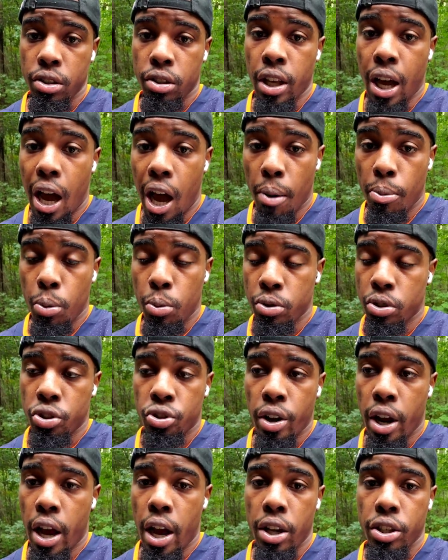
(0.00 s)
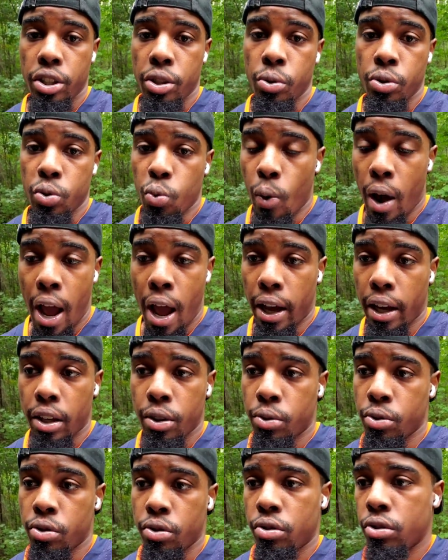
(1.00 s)
The album was trash. It was whack.
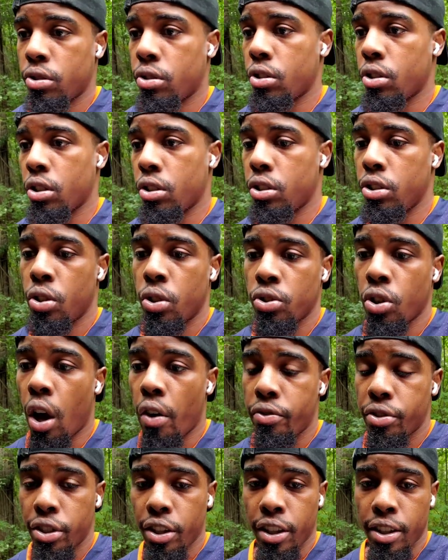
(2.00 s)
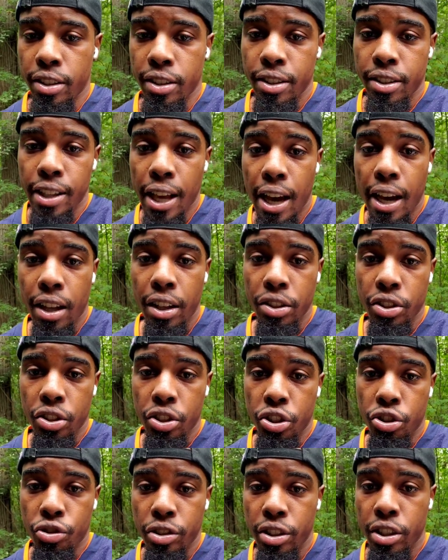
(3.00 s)
It was, you know, it's obviously gonna sell. It's
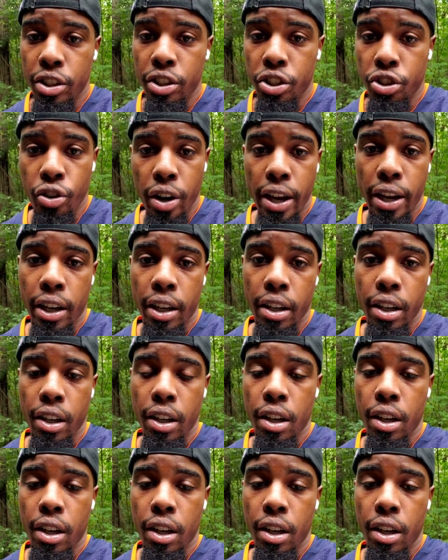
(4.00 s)
Drizzy Drake.